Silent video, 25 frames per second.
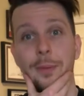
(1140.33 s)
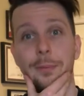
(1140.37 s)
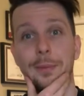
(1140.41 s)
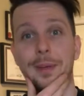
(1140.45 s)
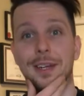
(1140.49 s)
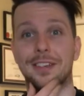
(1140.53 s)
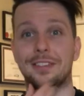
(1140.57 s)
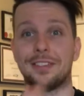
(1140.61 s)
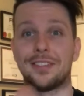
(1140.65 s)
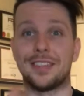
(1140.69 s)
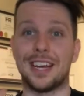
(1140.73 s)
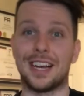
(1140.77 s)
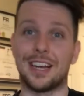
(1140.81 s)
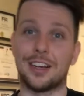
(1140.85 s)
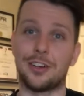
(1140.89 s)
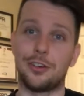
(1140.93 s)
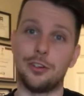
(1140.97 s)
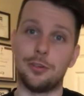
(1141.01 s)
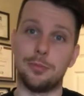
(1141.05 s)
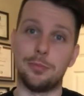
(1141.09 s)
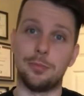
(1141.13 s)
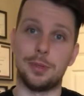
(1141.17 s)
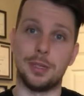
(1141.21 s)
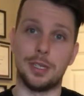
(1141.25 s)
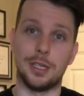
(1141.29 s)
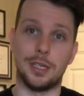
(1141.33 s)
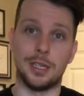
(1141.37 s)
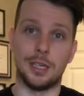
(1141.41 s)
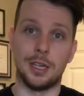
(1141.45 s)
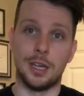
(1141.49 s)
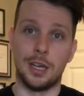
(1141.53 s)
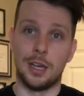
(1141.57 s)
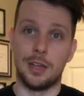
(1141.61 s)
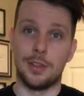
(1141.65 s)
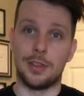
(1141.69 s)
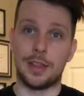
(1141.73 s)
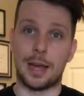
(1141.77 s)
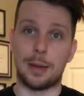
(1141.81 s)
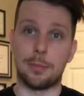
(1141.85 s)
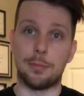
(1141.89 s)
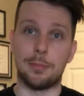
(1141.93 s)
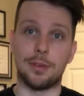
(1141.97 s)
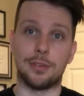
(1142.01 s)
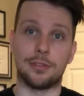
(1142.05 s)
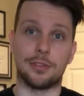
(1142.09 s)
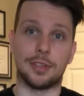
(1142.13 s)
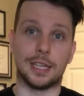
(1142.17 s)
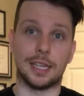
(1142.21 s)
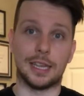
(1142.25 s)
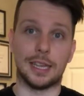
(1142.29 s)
because that could be that missing